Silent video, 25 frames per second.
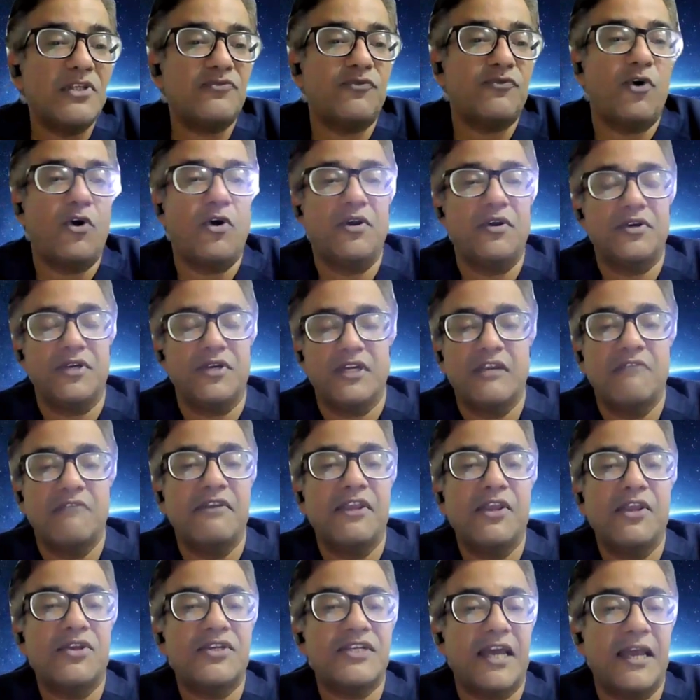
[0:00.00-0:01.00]
for giving
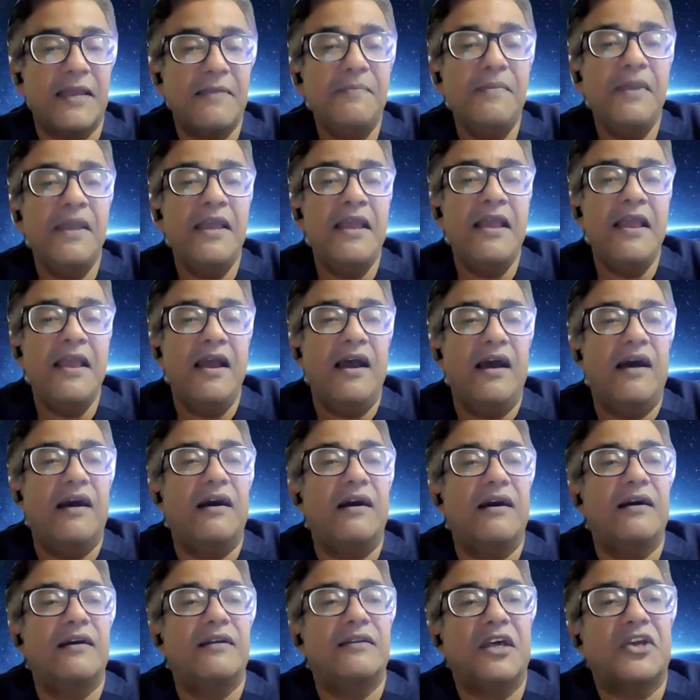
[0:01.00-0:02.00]
your time.
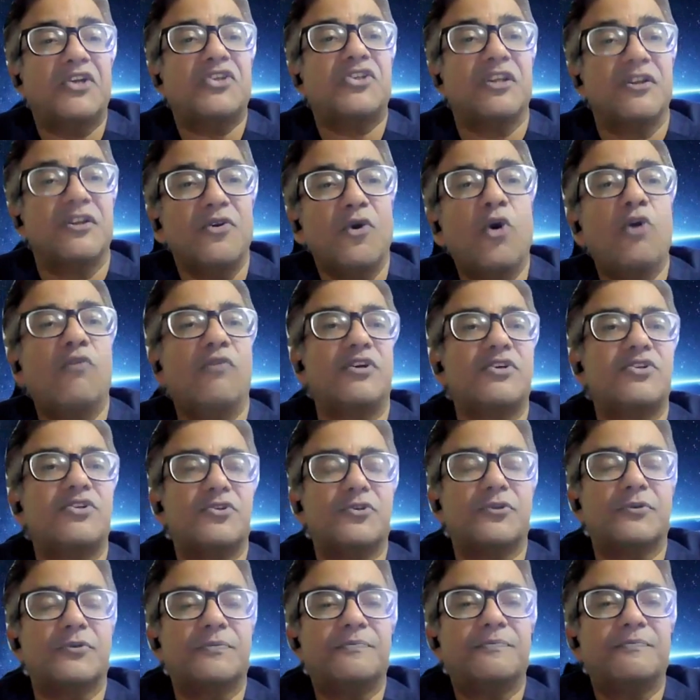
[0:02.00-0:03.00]
Darshan, over to you.
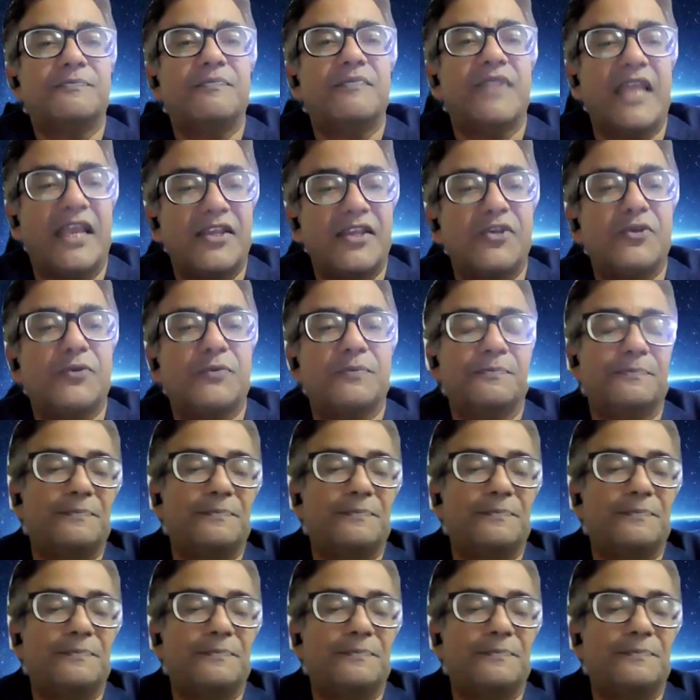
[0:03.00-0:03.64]
Thank you.